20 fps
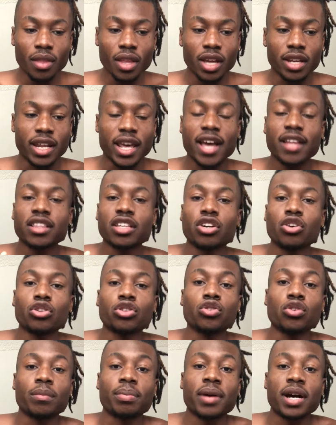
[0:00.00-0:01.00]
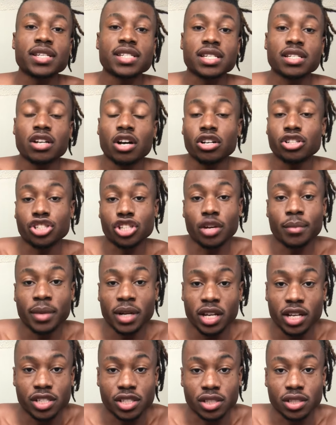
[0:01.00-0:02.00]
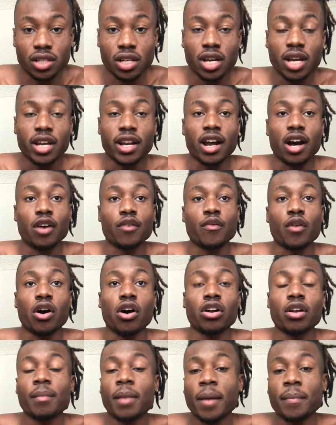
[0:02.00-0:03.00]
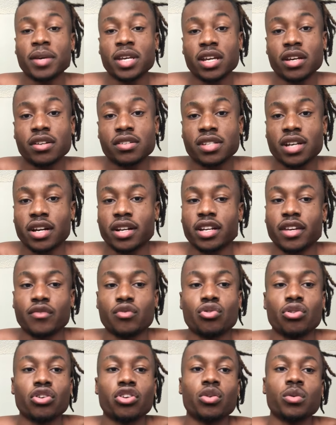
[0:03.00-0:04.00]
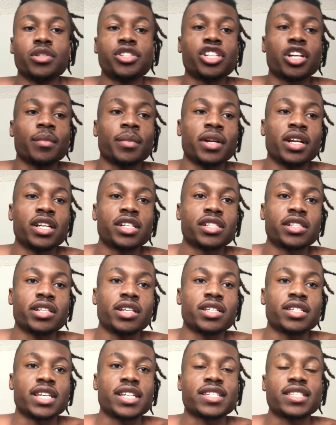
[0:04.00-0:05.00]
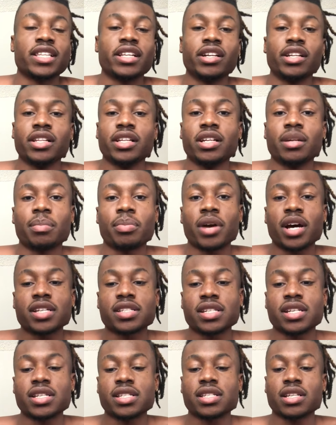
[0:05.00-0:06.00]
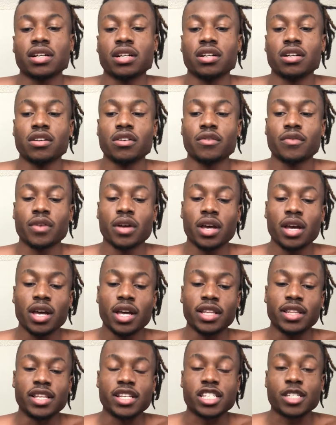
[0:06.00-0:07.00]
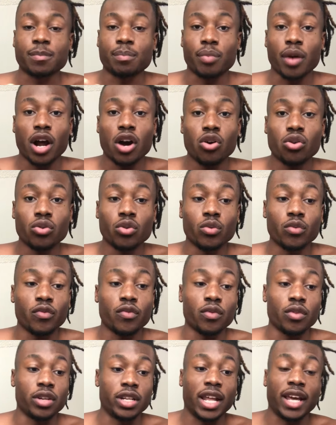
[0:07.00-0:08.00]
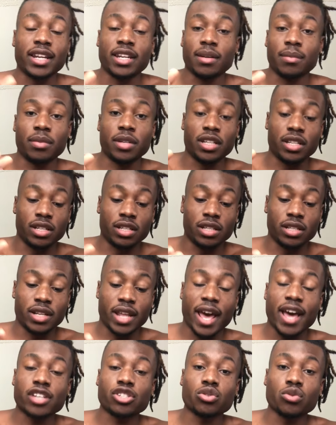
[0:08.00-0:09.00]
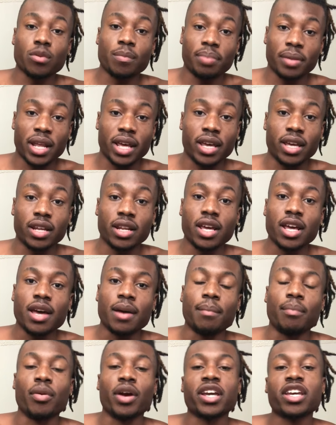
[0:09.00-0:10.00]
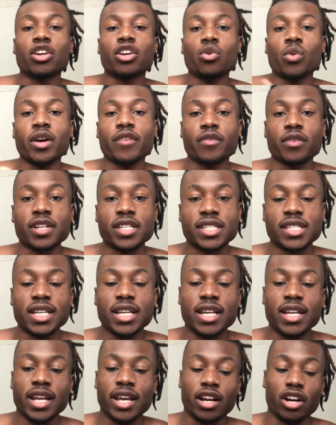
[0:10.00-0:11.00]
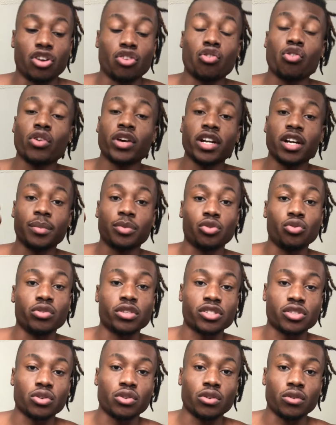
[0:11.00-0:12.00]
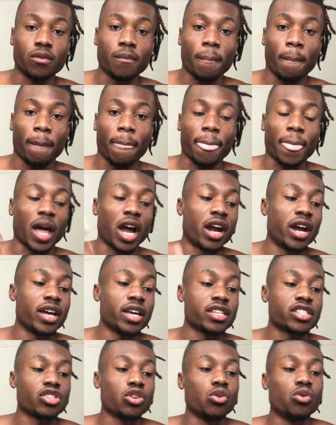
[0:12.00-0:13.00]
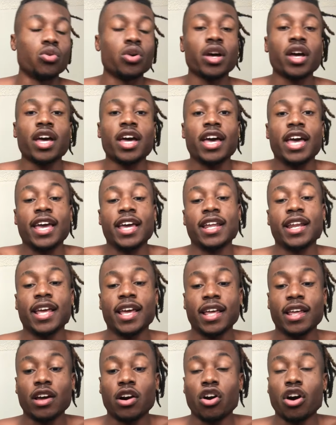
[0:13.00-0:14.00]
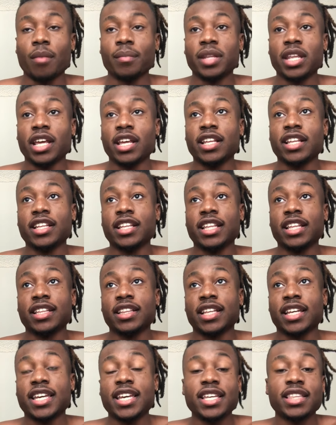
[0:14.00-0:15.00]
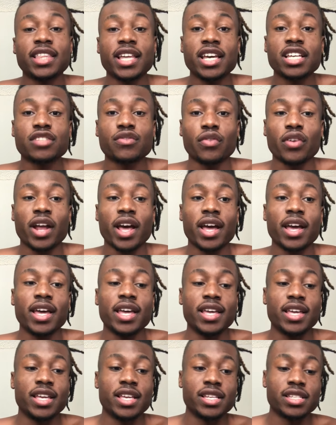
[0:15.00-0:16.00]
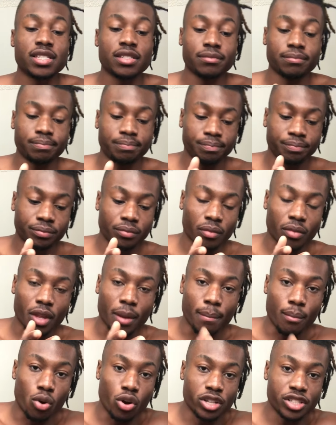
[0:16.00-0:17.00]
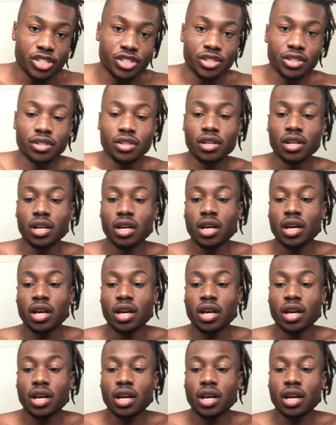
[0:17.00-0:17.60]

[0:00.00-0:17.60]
they have to go through a process called germination. Now, for all of my beginners out there, if you don't know what germination is, it's literally the process of the sprout, like the actual plant breaking away from the seed and growing up through the soil. All right. So, and the key things for that is moisture